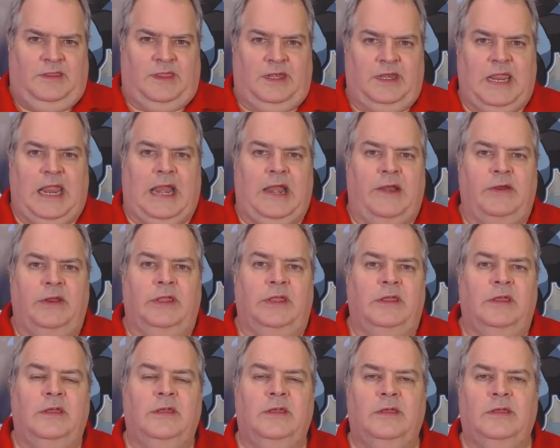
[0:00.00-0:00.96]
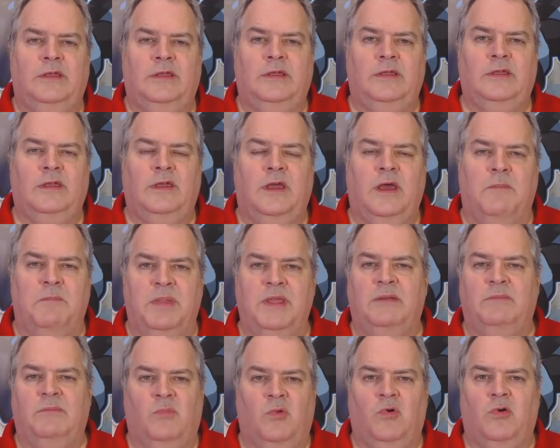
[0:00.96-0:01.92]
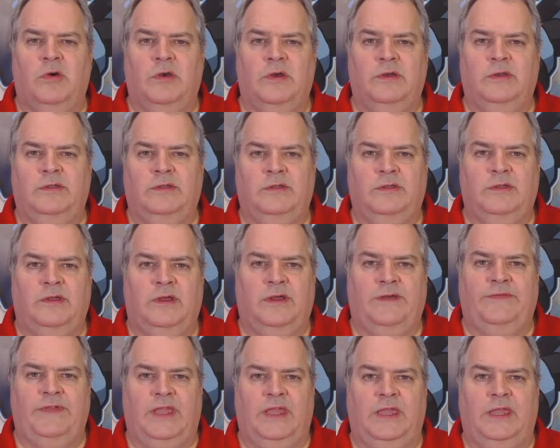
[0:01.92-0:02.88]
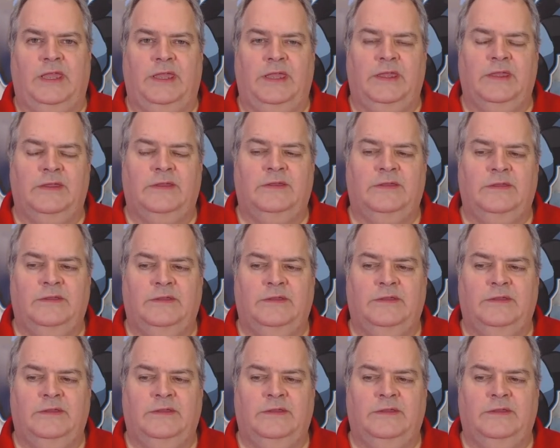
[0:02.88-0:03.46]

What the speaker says: that carry a bit more of a